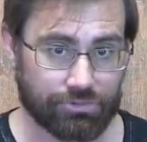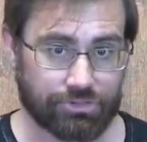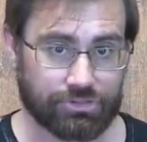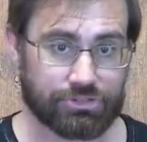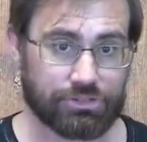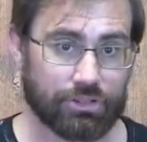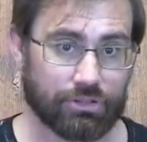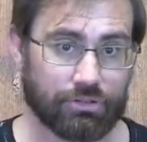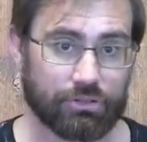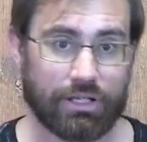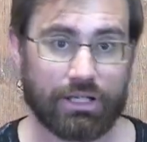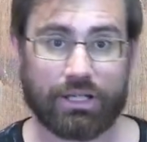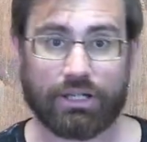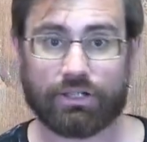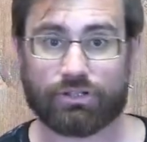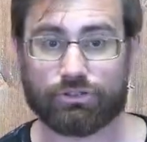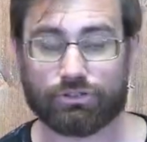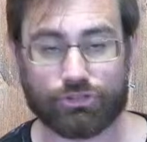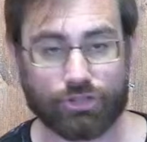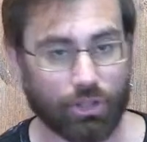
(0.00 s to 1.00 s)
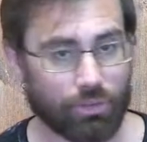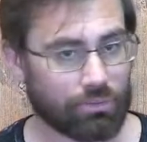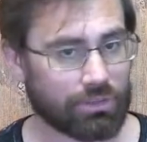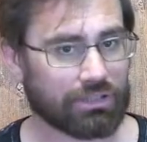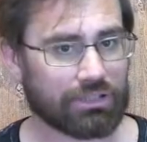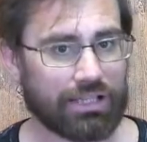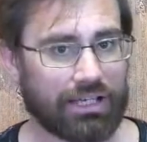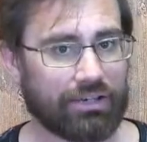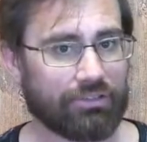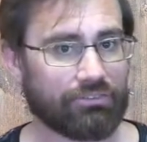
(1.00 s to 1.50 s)
So don't
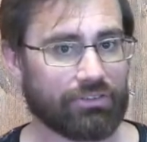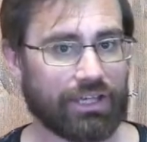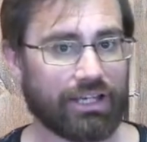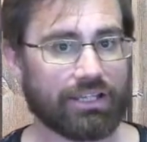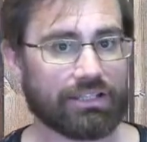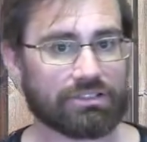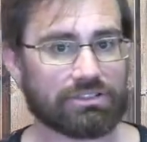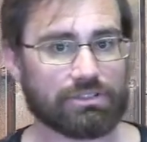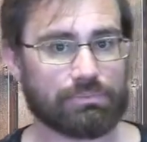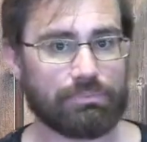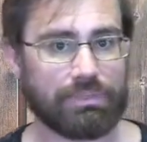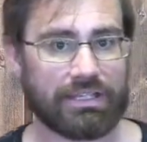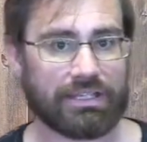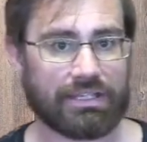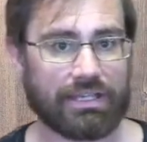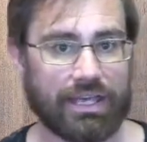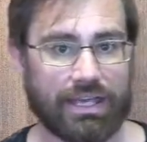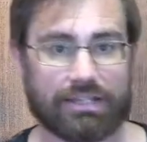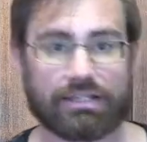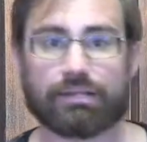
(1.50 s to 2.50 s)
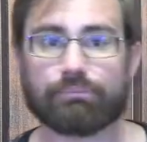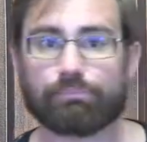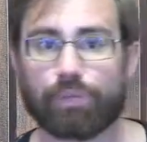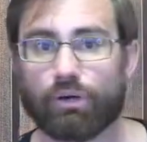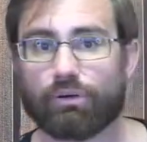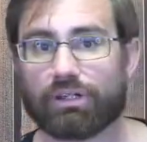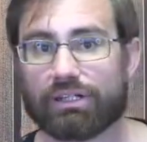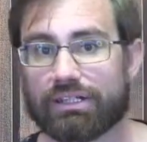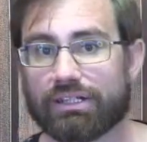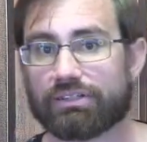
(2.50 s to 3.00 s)
allow that to be a
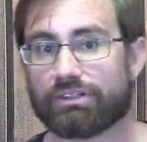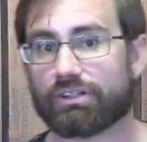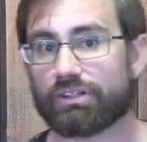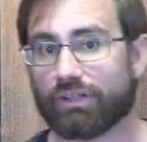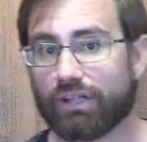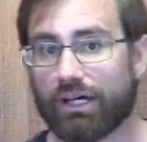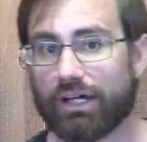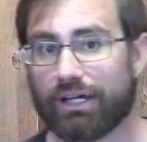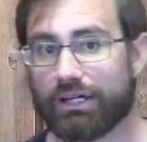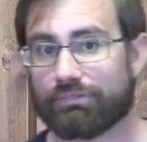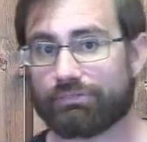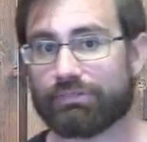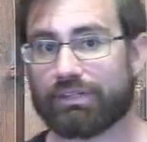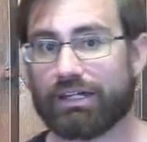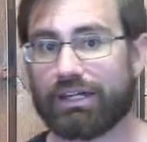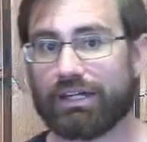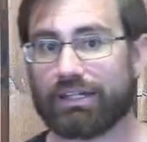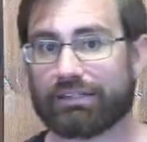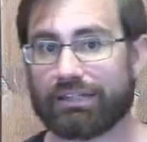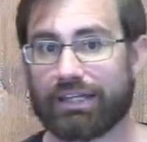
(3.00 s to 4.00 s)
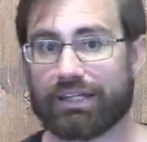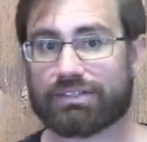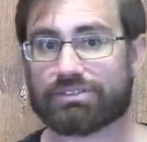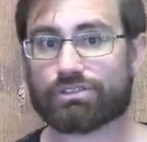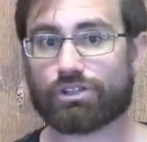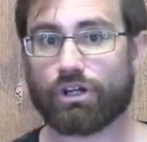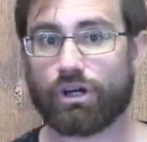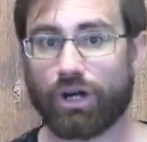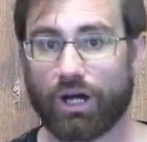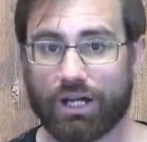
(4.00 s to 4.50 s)
component in your life that is
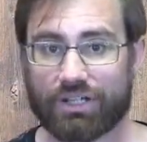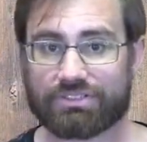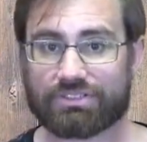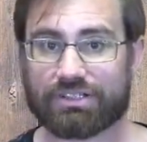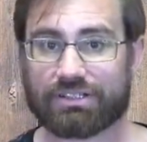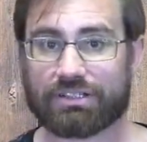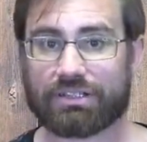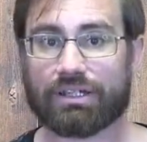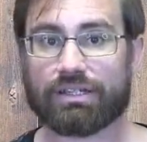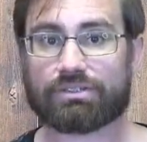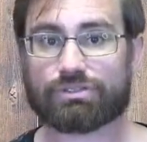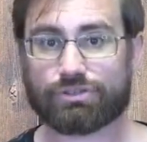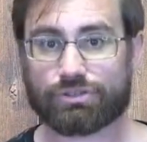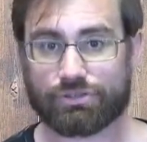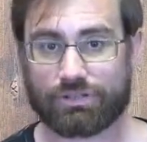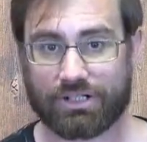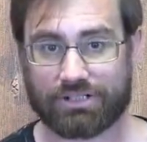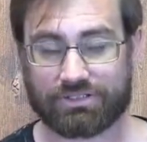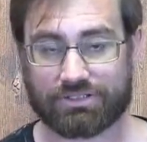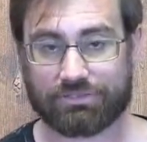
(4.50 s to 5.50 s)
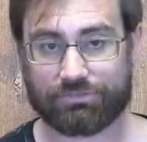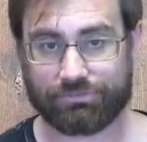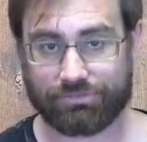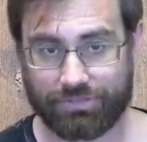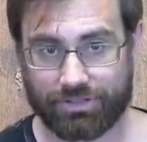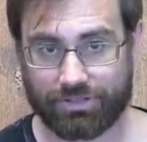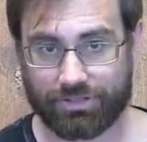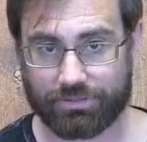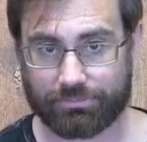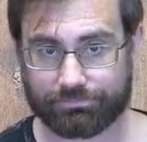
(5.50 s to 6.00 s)
causing stress and
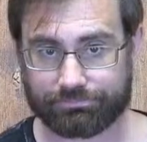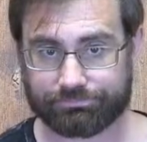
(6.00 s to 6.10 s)
fear.